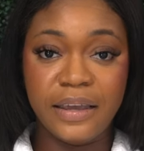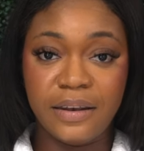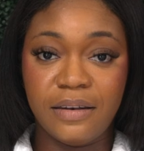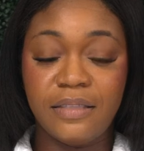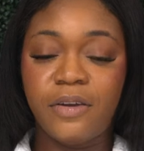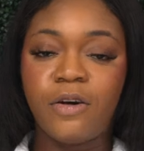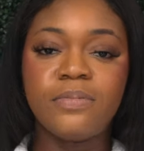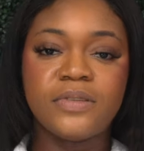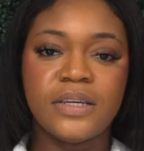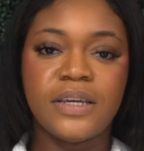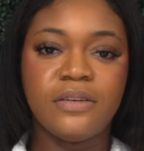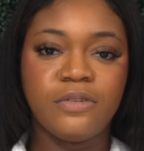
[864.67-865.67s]
in the
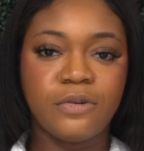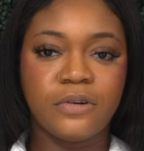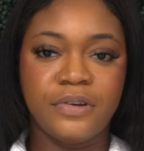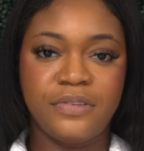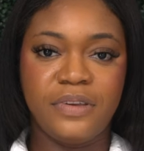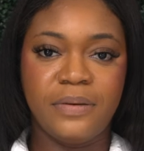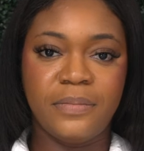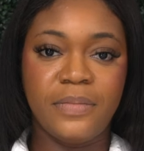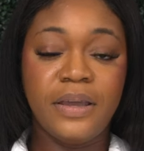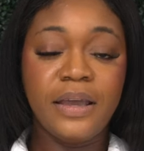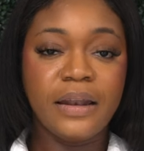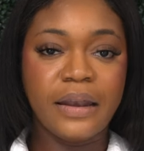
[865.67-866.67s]
uptick in tourism